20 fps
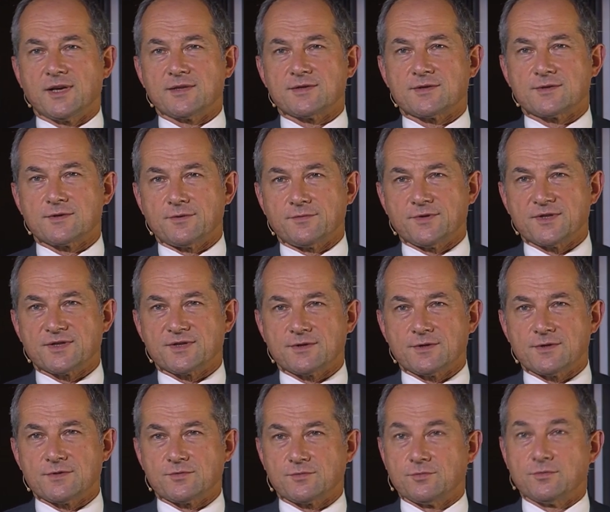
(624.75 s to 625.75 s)
to get
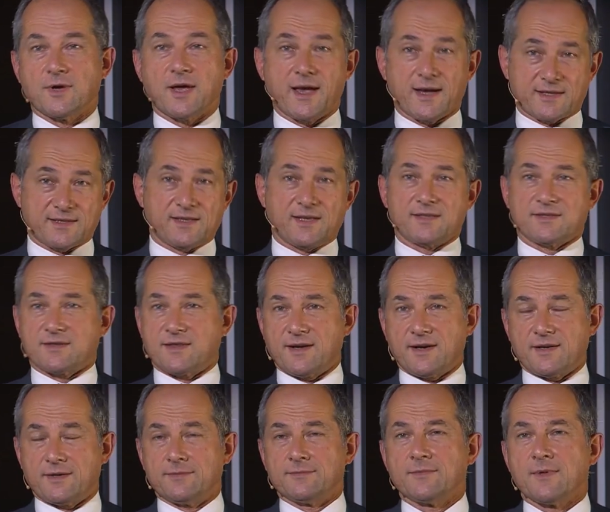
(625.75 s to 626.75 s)
services, to
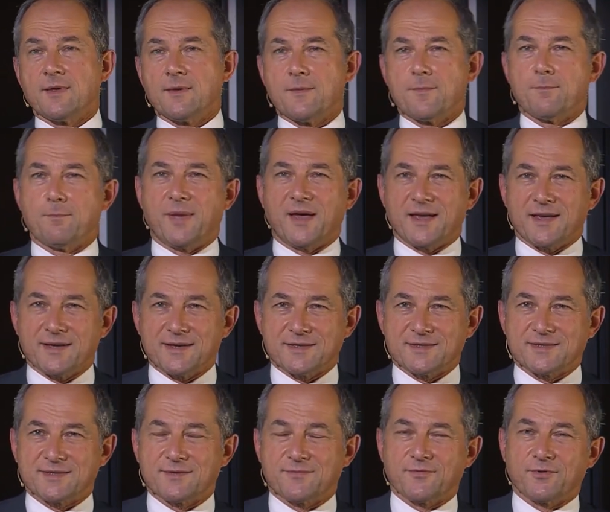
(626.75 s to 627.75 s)
access their
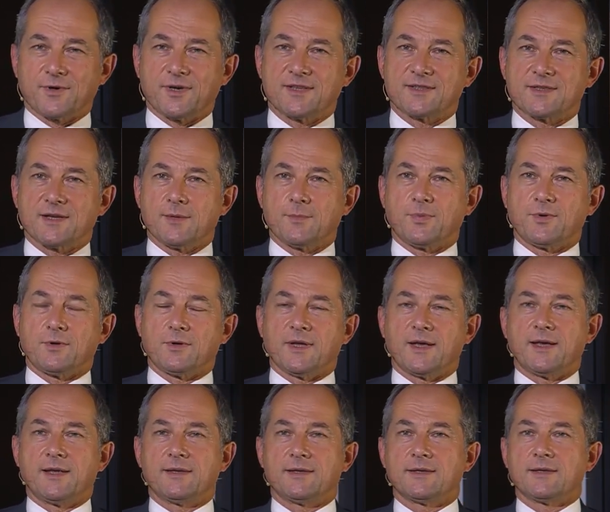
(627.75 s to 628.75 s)
banks, for example.